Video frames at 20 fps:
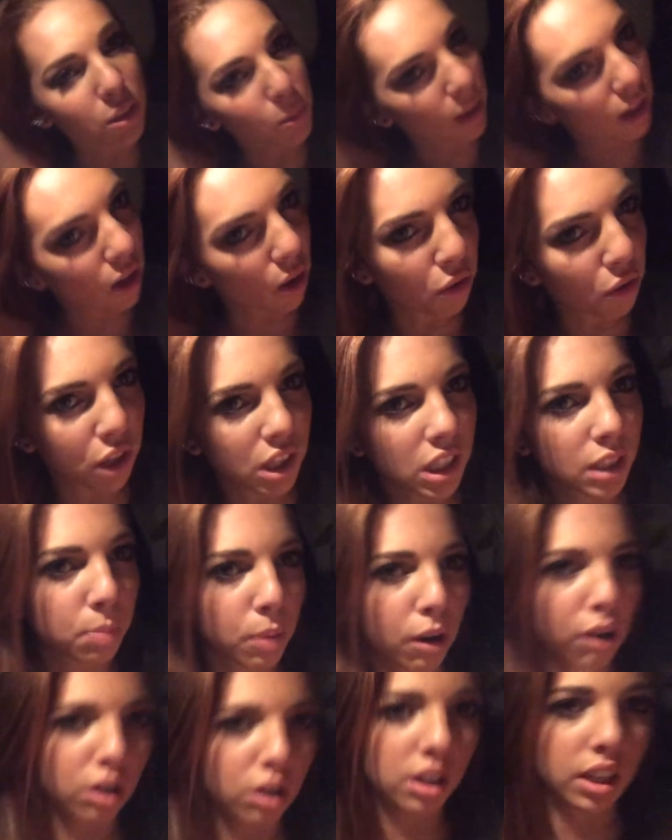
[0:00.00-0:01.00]
so we can go to this
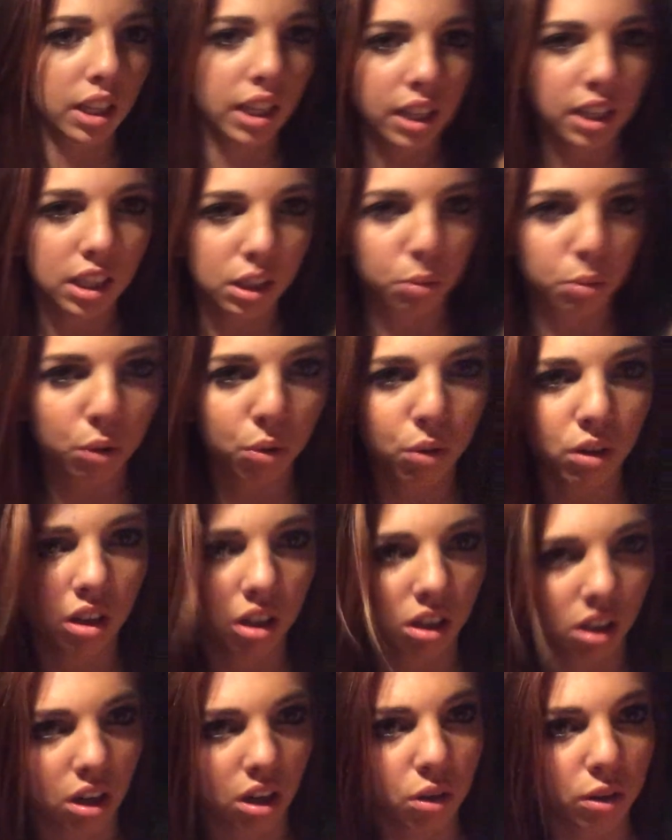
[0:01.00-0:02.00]
party because we don't want
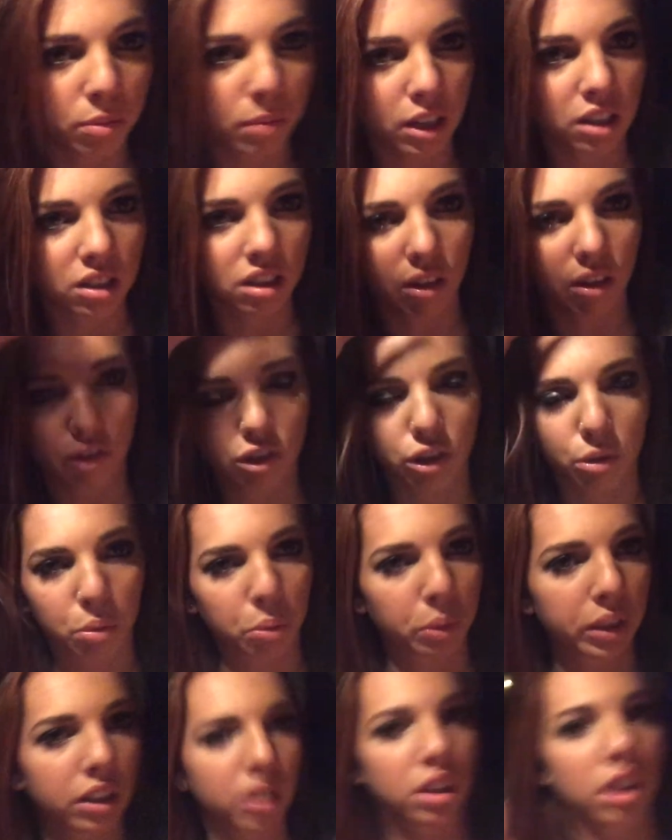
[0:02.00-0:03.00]
to go in by ourselves because
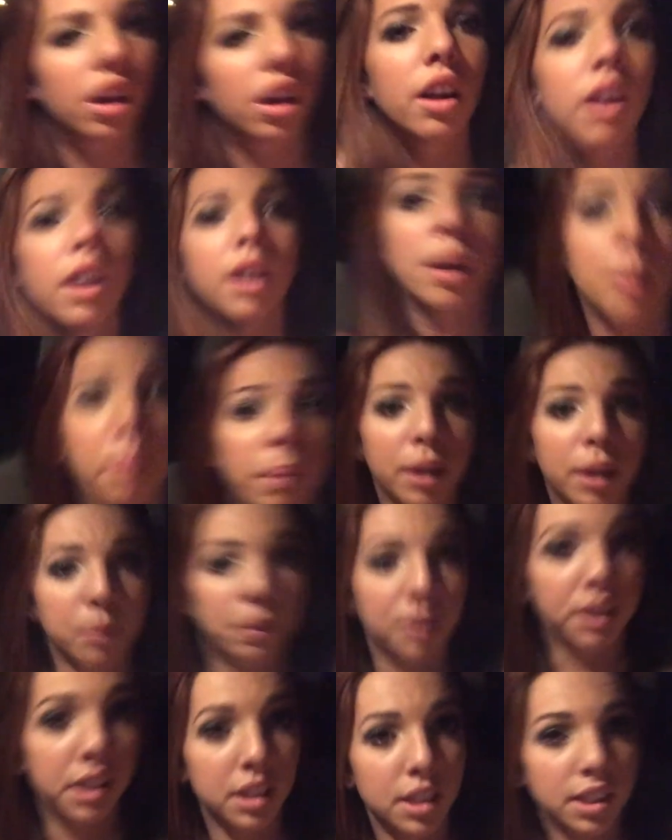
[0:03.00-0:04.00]
we're weird. But
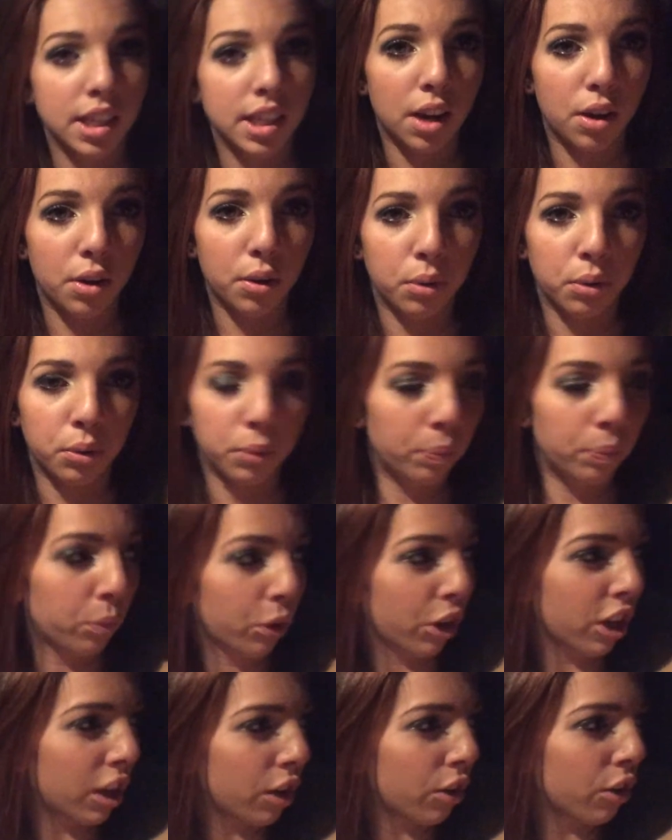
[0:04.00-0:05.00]
anyways, so we're
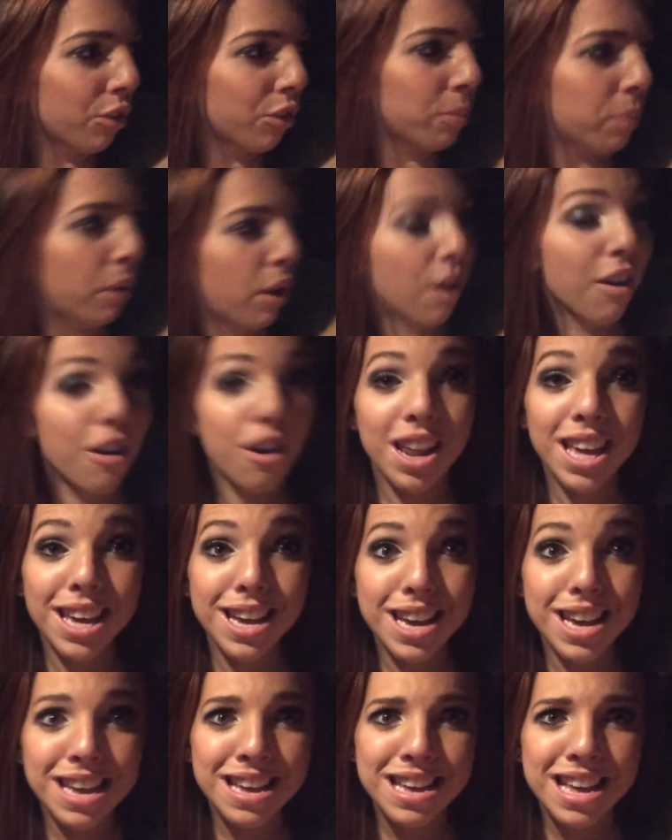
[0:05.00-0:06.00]
gonna go to a
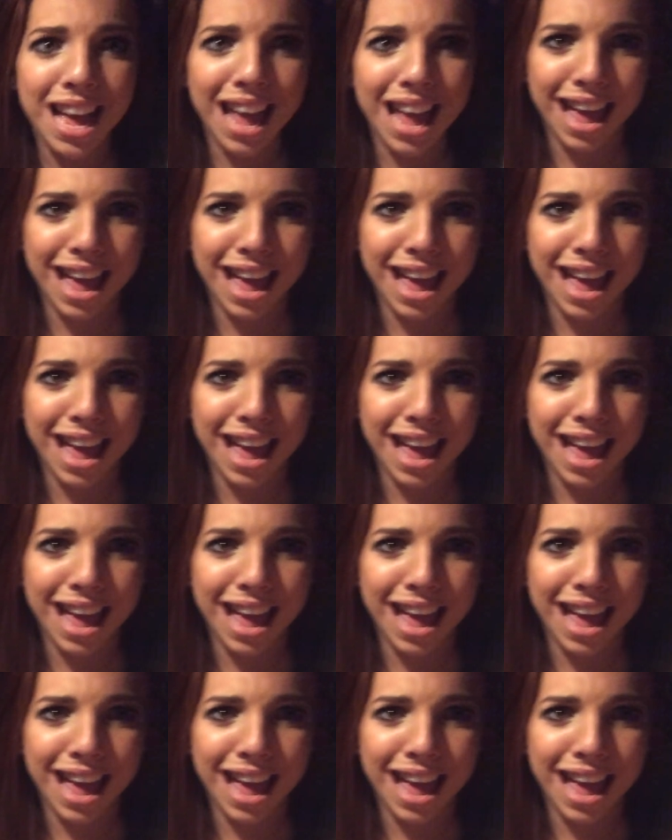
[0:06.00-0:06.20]
party. We